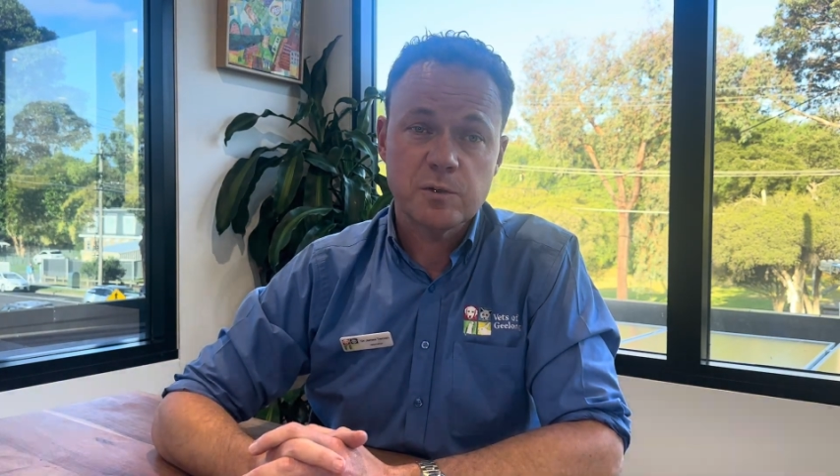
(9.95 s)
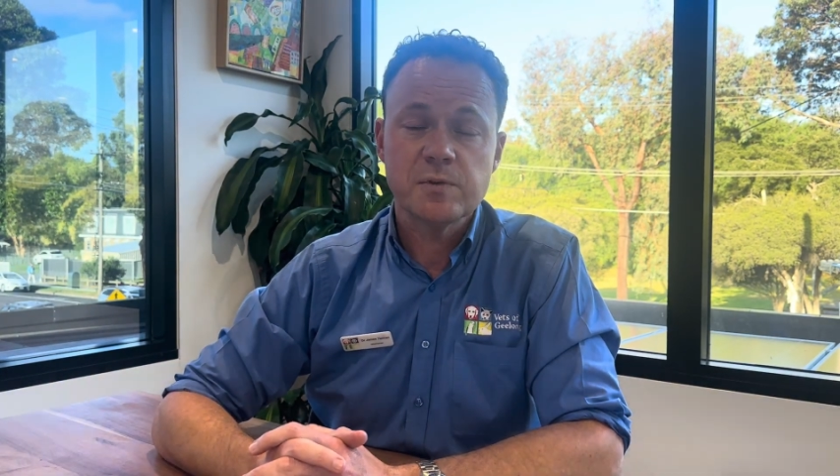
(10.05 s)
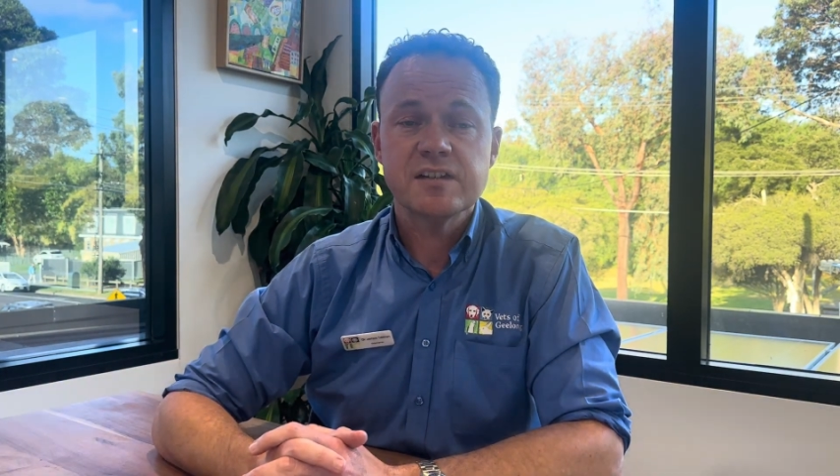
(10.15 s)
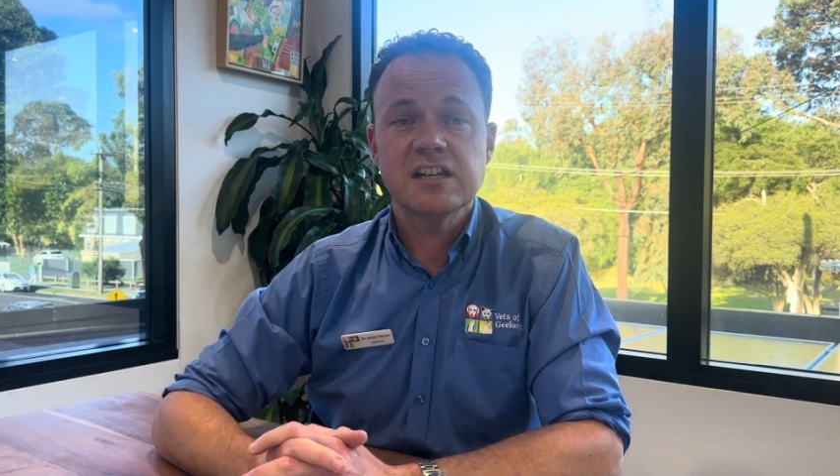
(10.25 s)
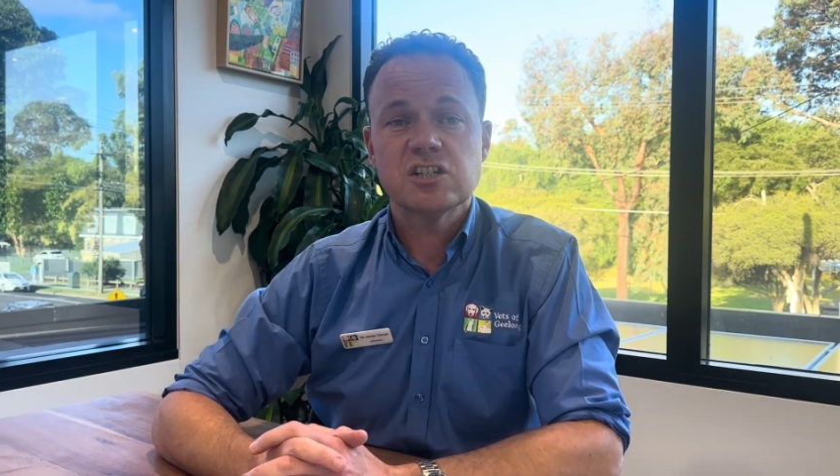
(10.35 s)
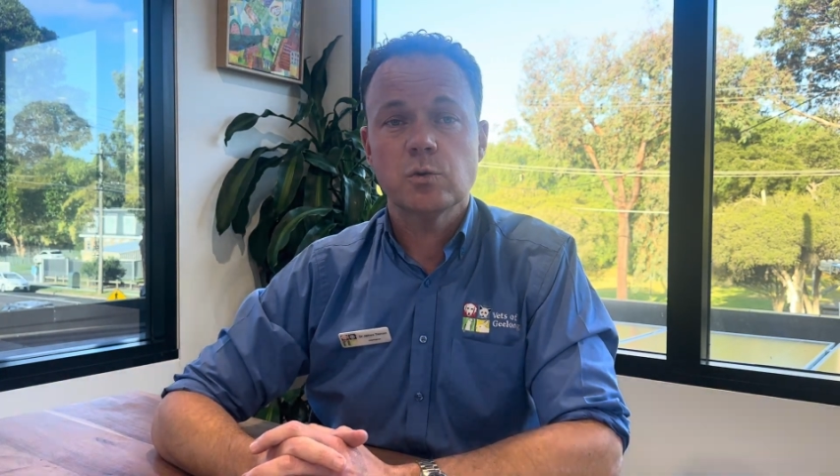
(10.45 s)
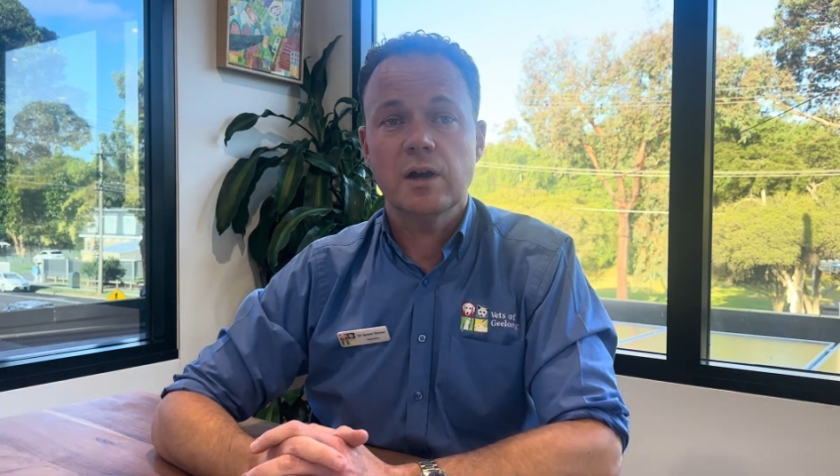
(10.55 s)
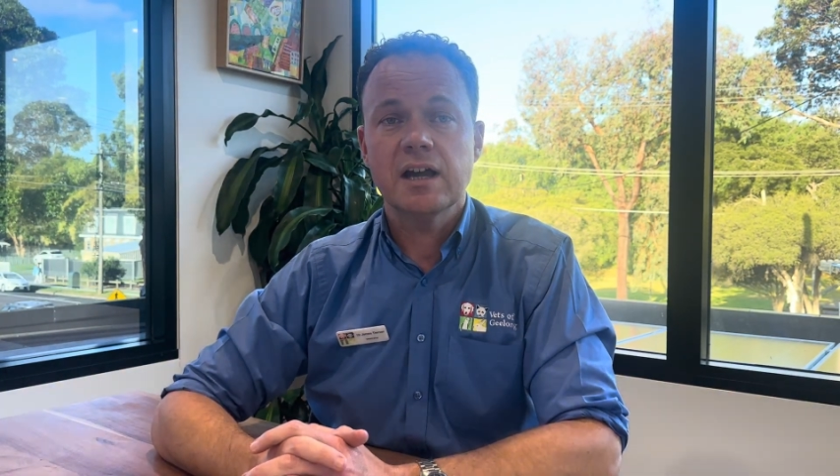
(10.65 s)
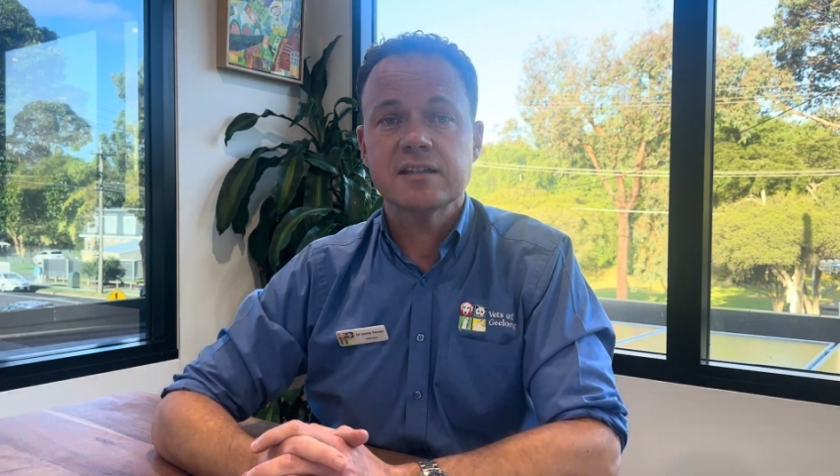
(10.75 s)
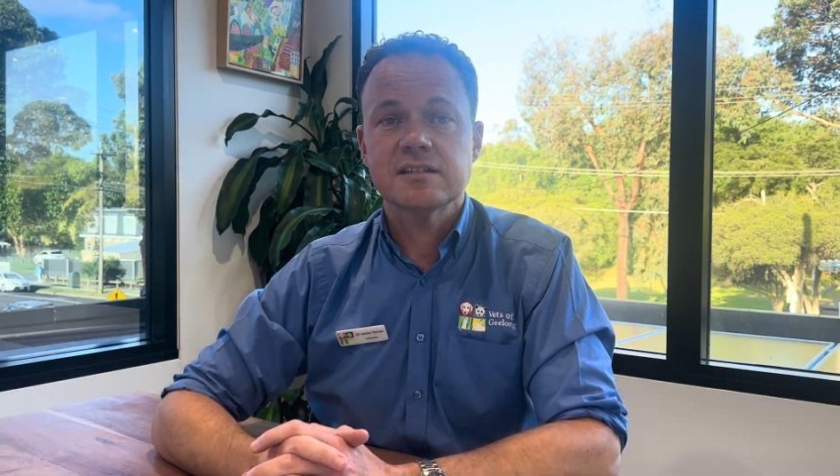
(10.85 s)
present to
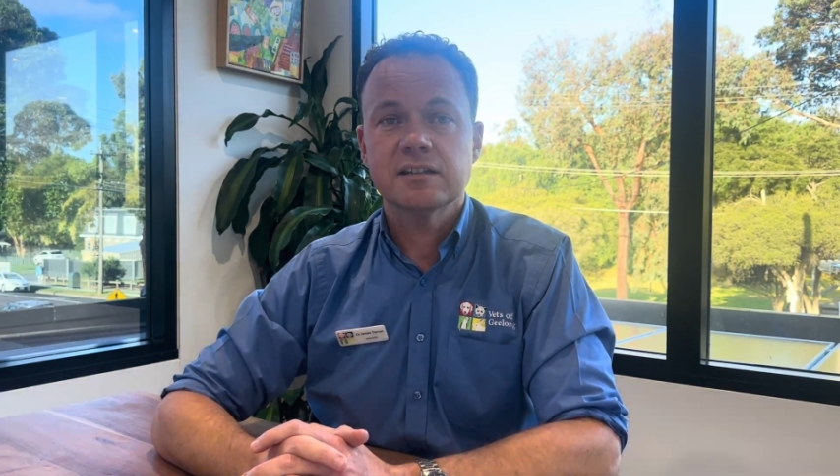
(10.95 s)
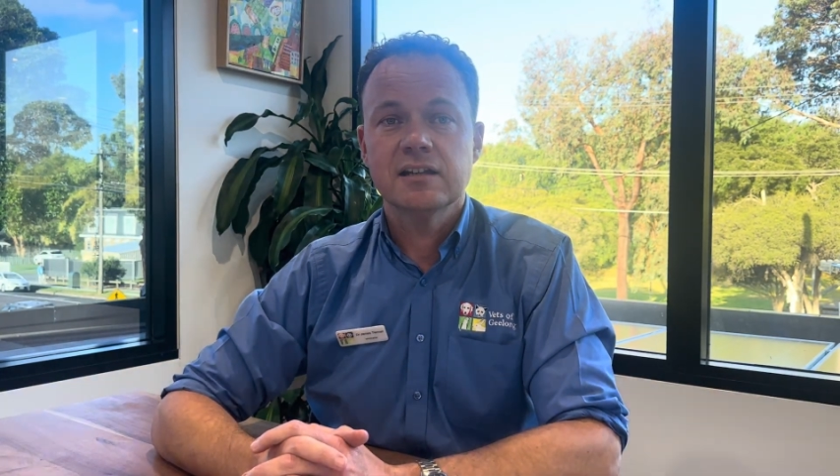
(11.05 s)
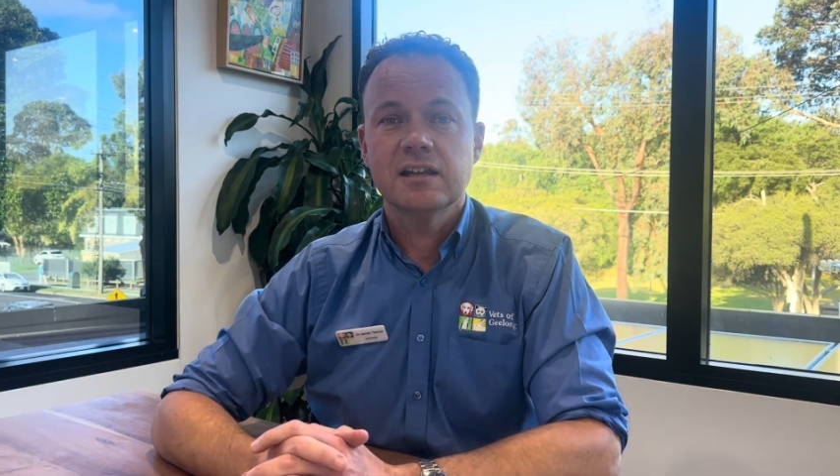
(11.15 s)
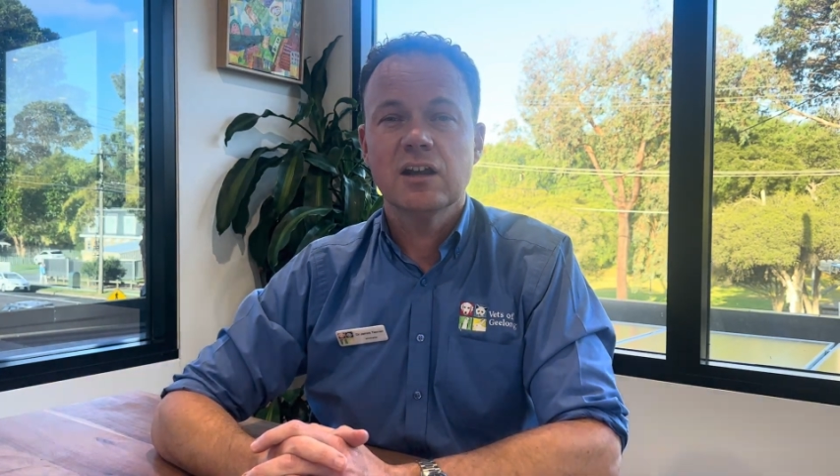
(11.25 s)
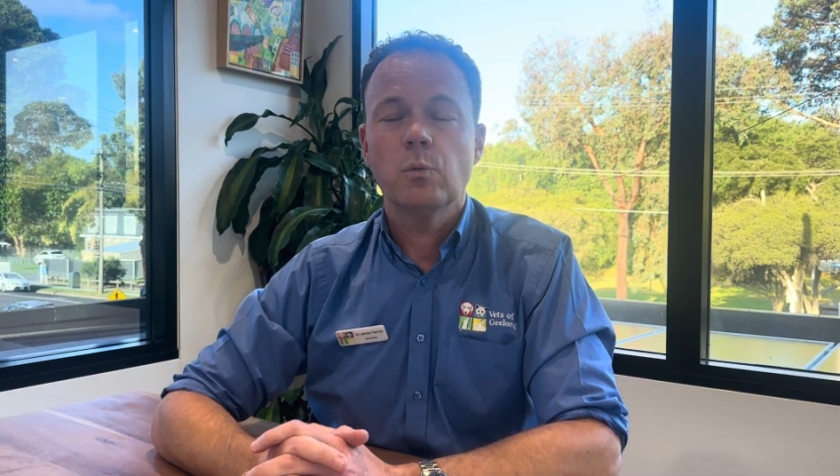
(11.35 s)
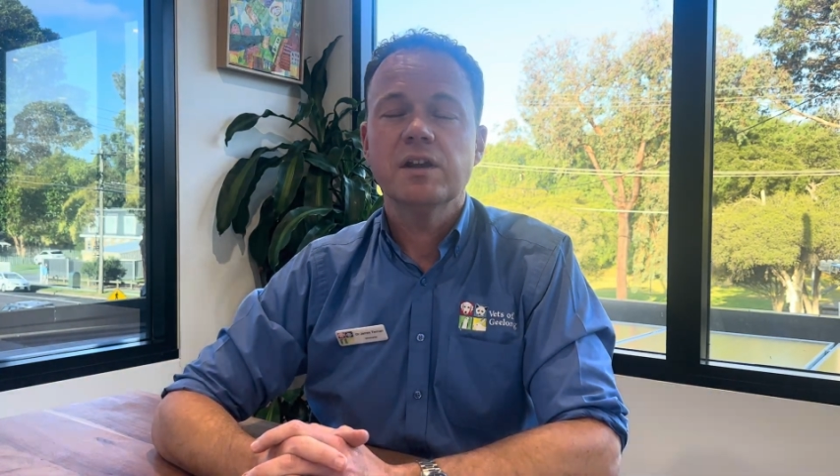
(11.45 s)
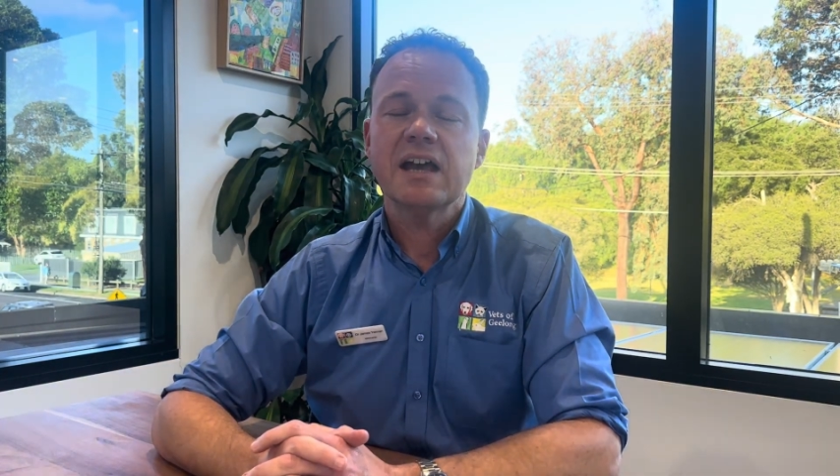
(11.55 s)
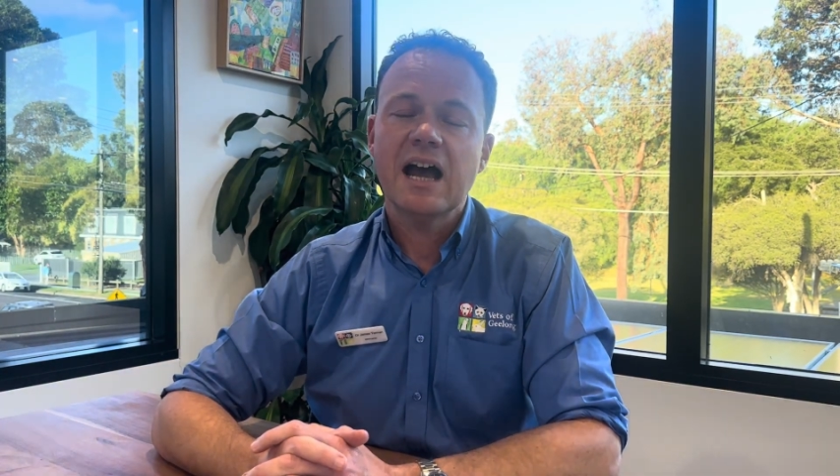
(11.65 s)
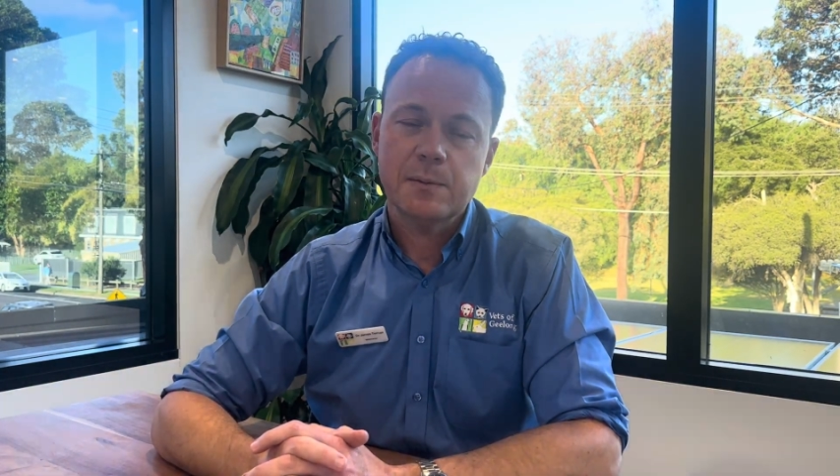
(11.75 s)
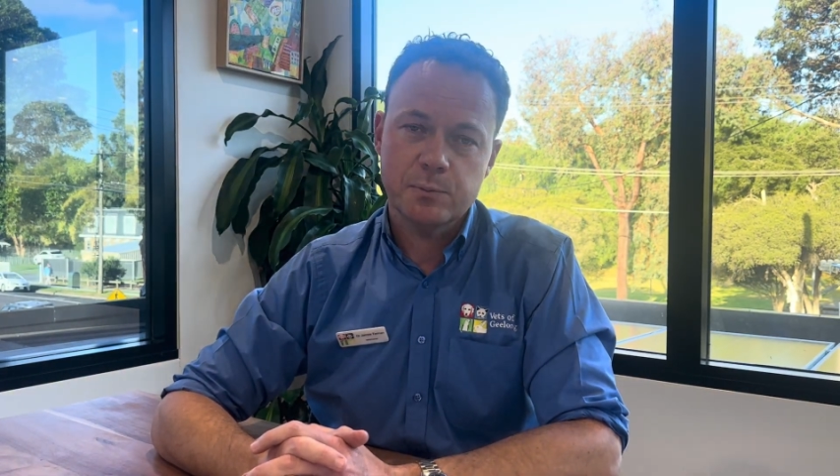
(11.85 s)
us with
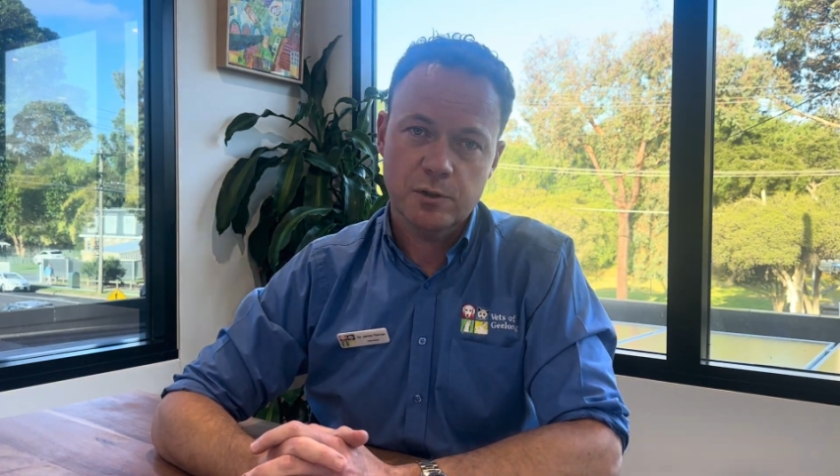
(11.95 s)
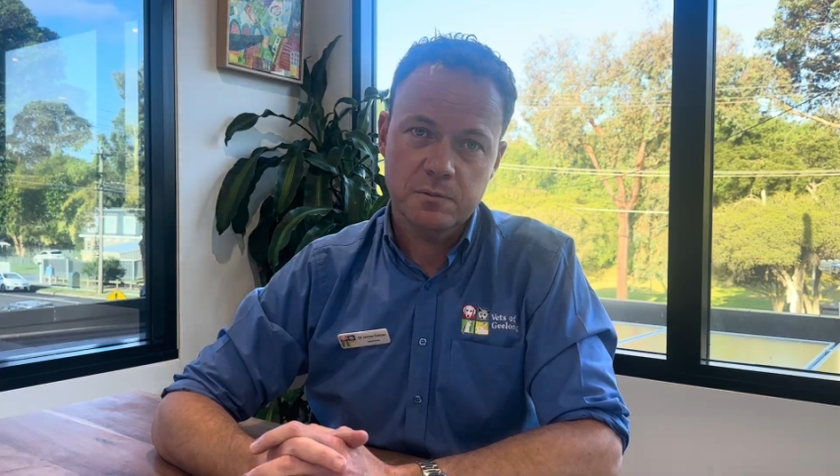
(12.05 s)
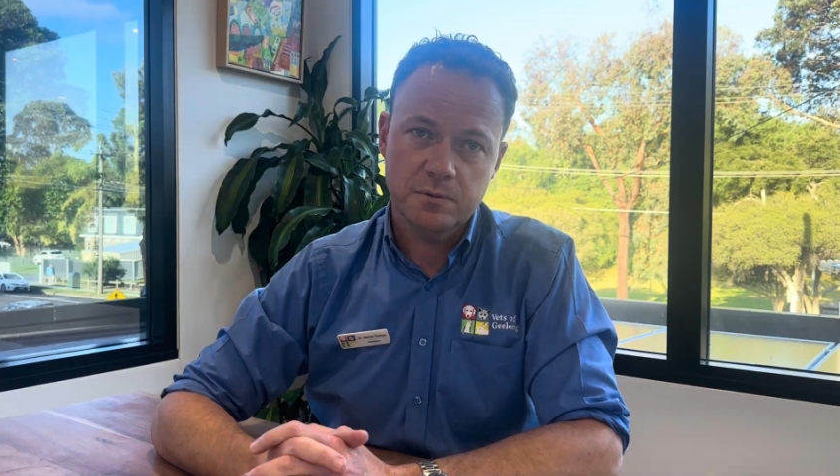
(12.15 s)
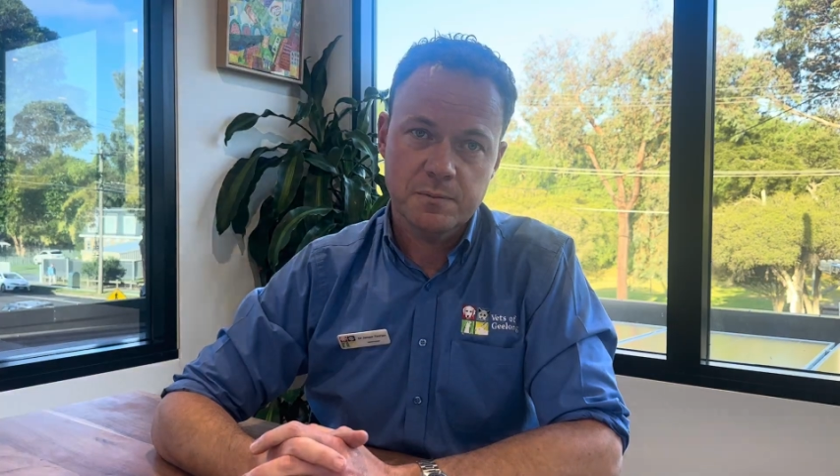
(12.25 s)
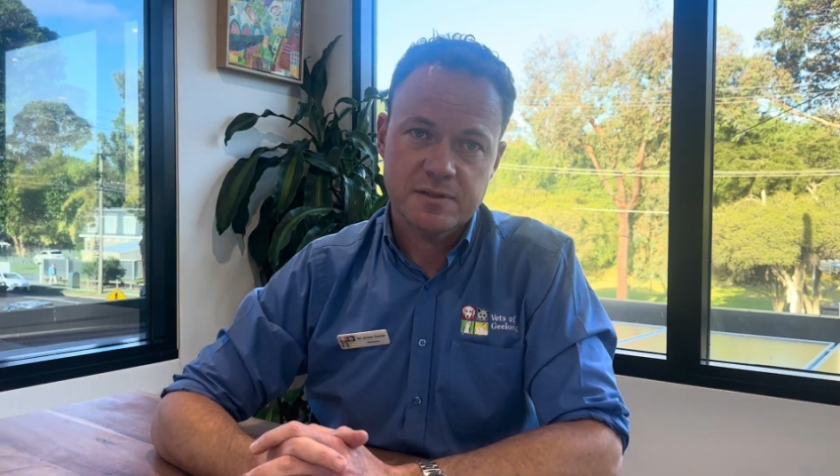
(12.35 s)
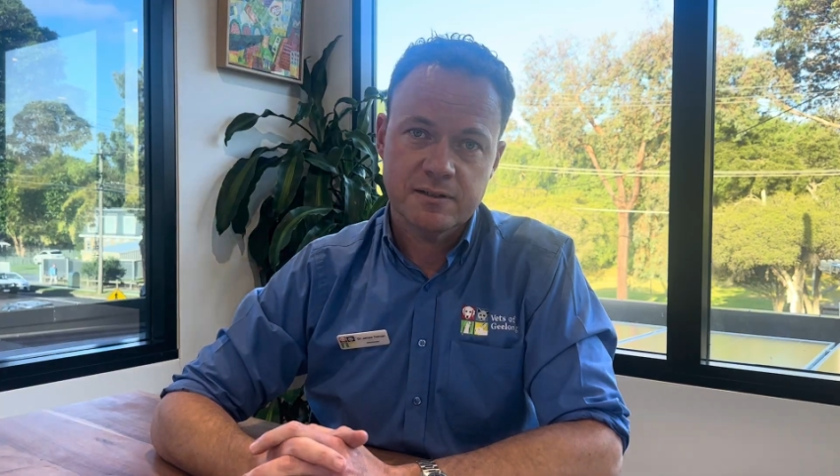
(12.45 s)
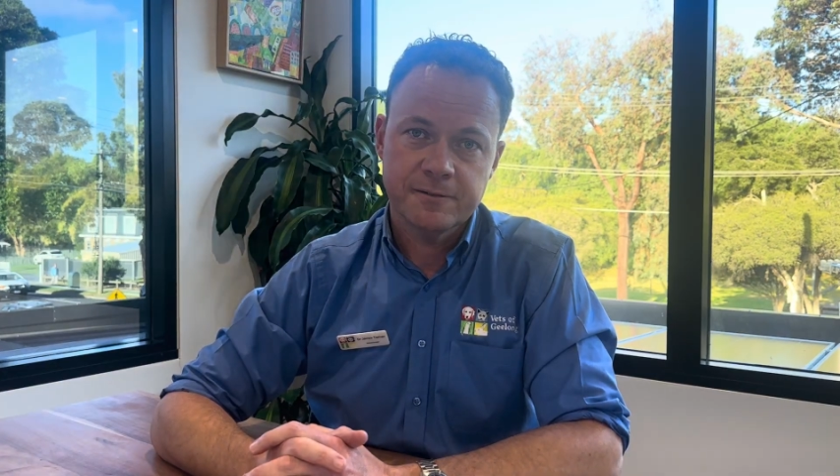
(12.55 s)
heart problems.